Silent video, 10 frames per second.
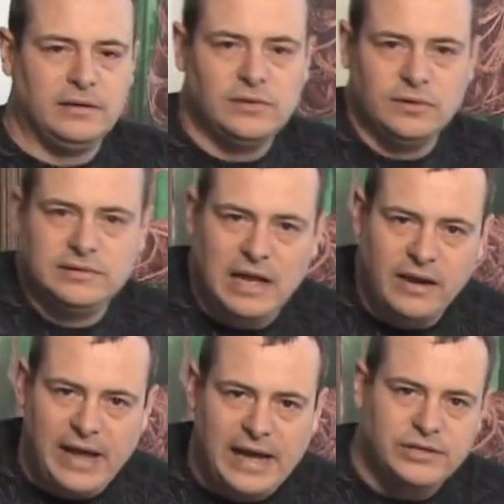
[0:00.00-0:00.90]
So instead
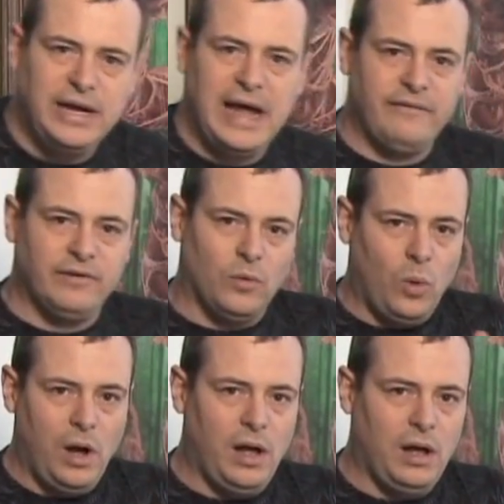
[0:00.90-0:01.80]
of actually having a
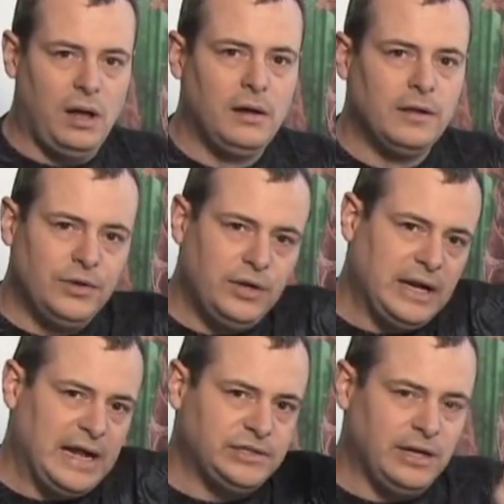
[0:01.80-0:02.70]
wall, you could
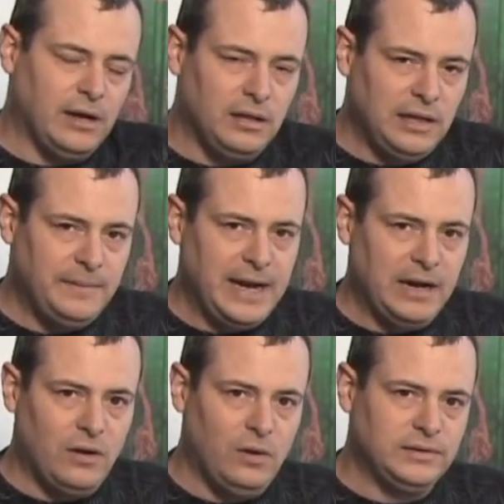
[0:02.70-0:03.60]
actually eliminate
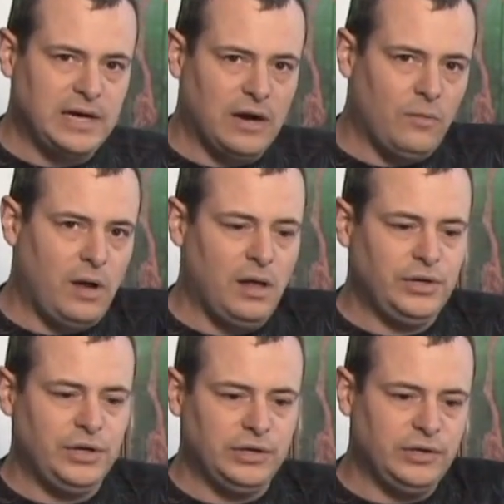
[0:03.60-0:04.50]
a whole entire wall and
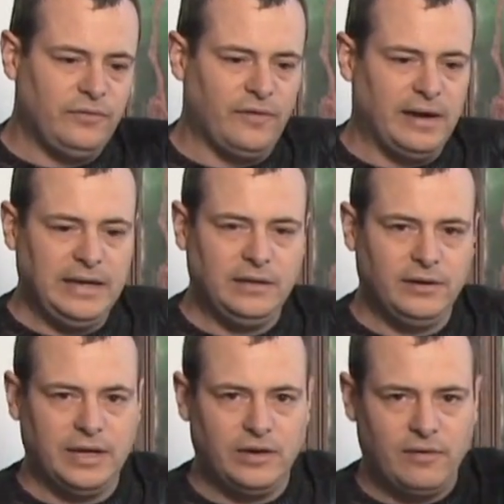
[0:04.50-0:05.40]
you can do funny
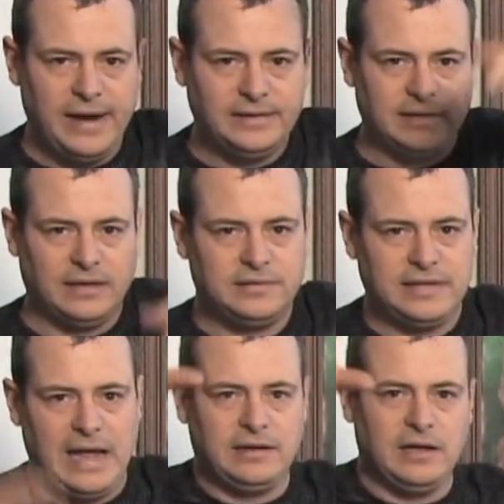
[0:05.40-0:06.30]
looking crates like
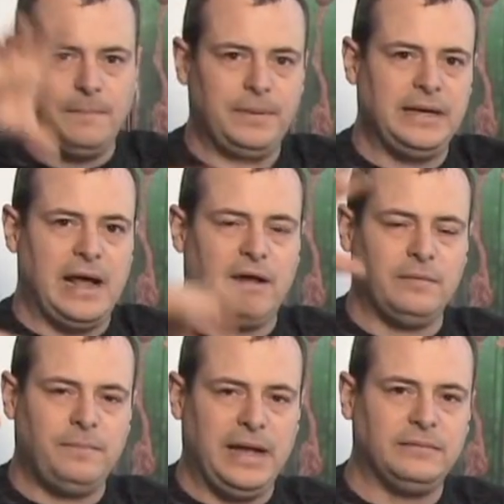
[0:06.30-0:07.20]
stacked up and down
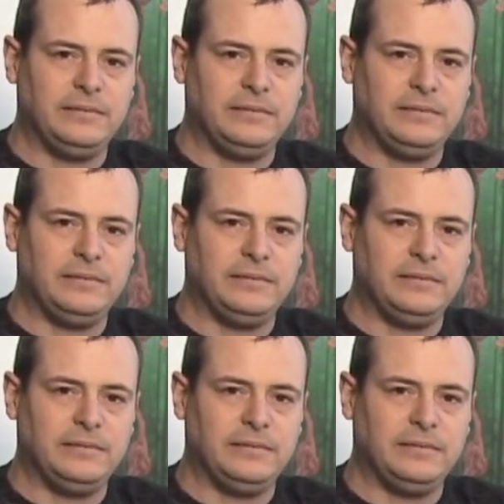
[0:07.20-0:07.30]
and painted